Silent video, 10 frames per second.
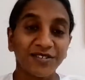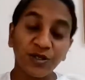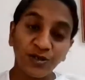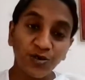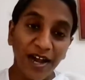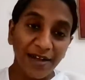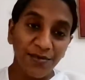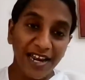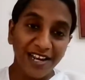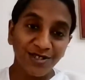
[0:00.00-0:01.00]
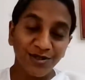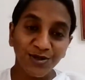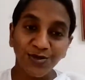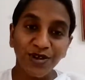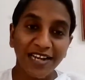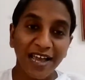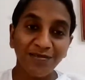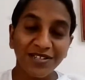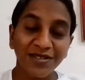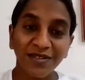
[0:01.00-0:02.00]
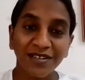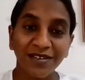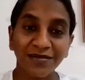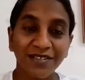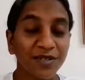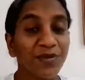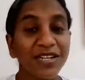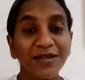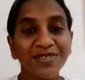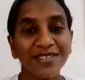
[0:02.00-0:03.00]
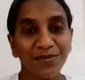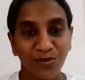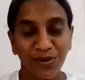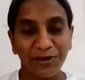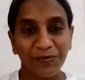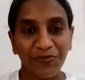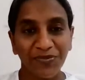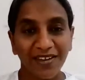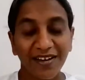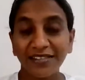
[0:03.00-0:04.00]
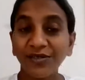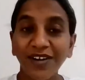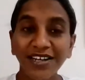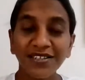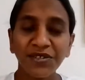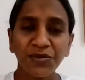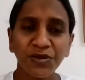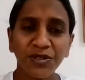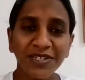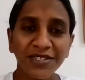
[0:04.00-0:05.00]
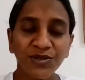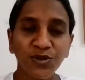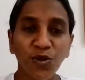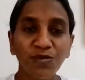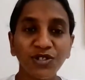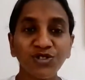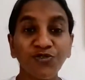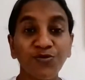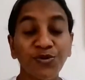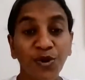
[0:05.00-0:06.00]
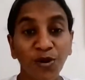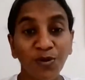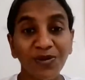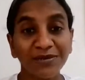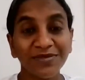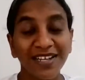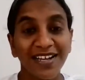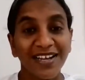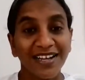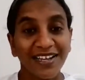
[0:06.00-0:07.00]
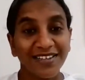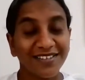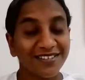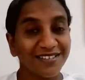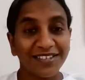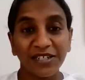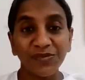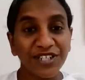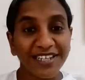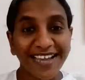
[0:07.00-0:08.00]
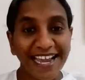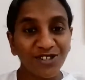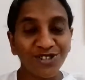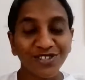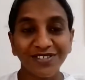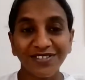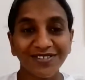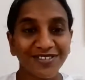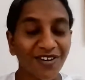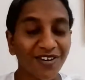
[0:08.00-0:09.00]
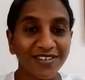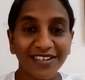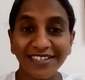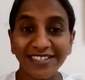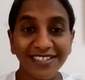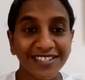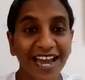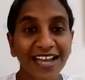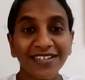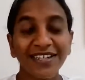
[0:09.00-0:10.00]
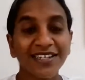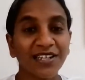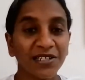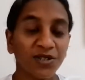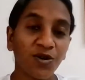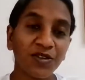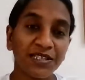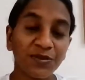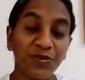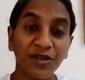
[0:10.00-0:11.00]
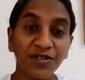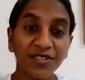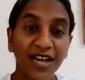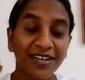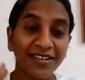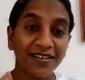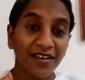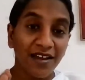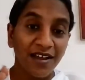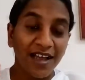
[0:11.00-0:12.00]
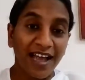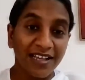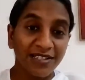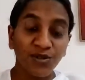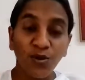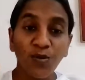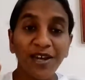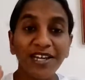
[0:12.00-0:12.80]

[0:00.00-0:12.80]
good vibrations, what happens become it becomes simpler. Otherwise, there will be so much of problem in communication or understanding and all that because that has so